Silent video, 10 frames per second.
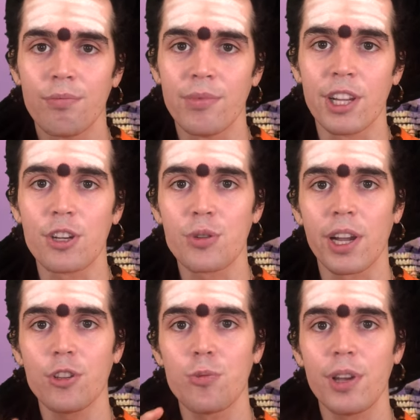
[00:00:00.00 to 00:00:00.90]
They're
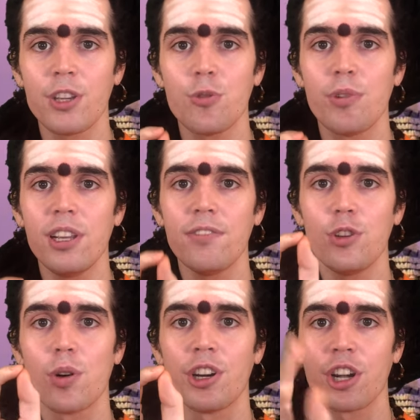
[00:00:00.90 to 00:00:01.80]
trying to make you believe
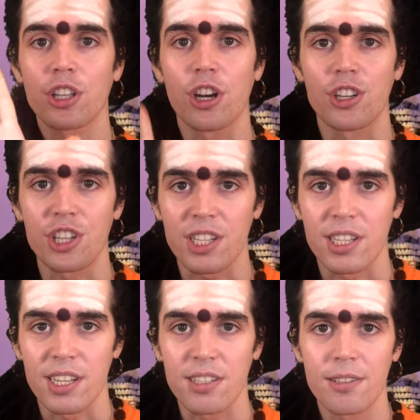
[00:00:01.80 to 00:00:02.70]
you are not
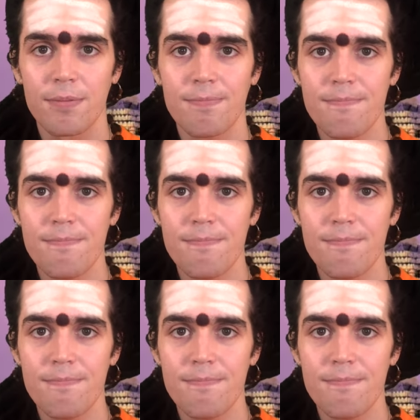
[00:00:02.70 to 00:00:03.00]
consciousness.